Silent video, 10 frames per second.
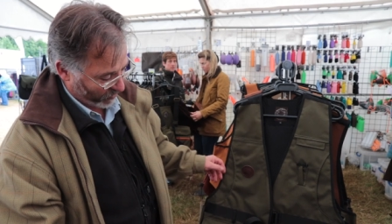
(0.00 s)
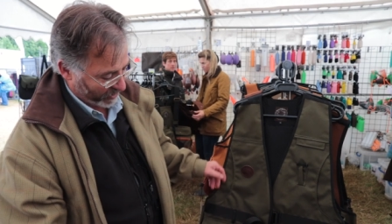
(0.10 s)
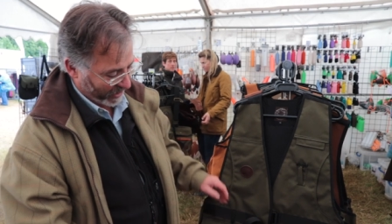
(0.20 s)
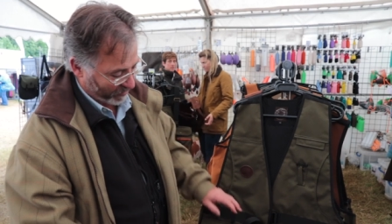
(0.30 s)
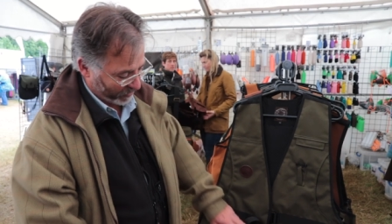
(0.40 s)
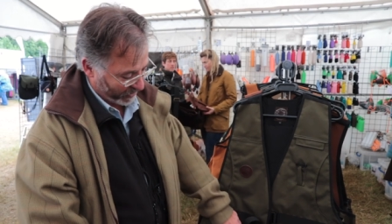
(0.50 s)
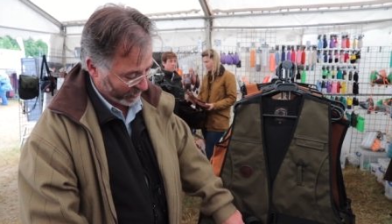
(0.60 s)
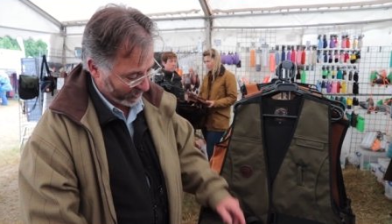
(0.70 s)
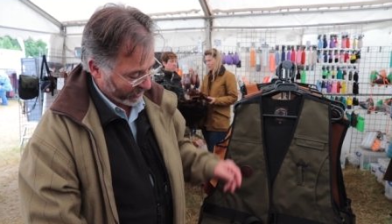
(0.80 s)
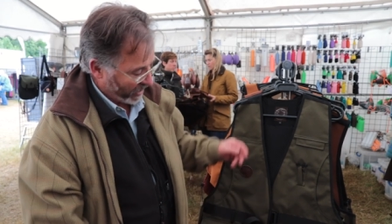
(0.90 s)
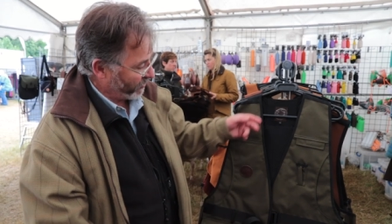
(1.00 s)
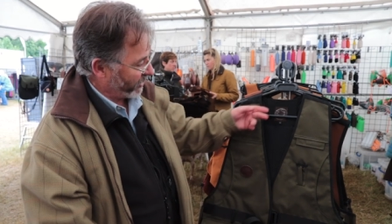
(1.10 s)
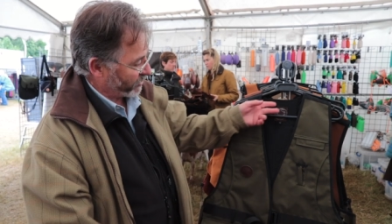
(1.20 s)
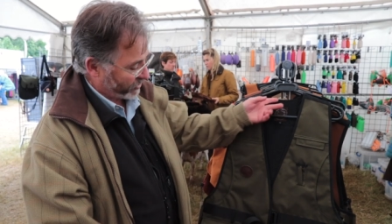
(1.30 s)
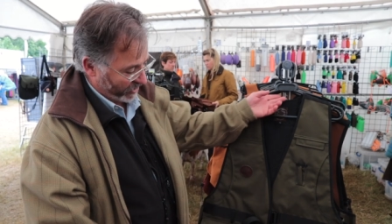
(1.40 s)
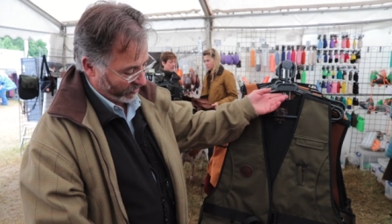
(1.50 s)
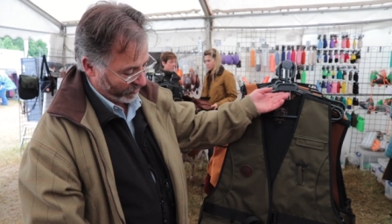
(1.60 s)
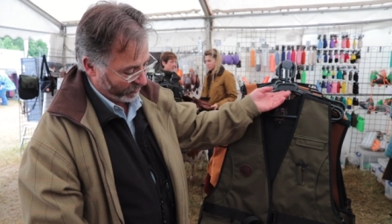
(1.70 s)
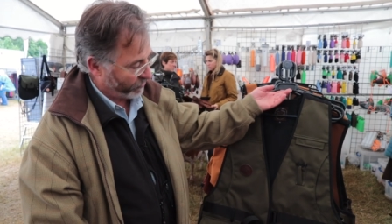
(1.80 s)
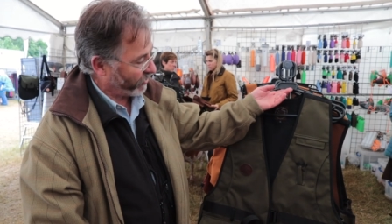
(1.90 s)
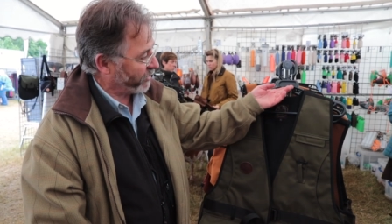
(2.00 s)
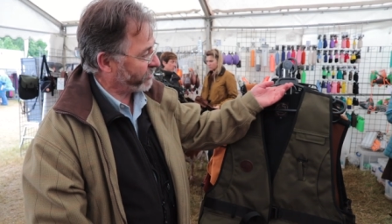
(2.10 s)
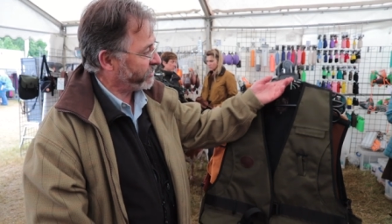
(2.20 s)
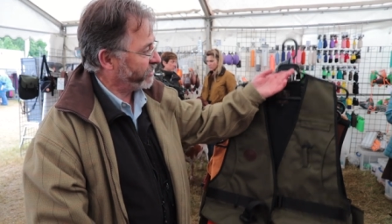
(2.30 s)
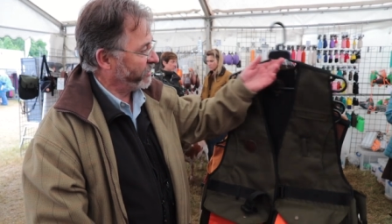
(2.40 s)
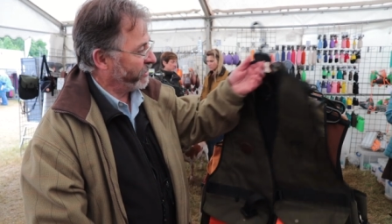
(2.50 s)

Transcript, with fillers: quite happily and they can see you at the front.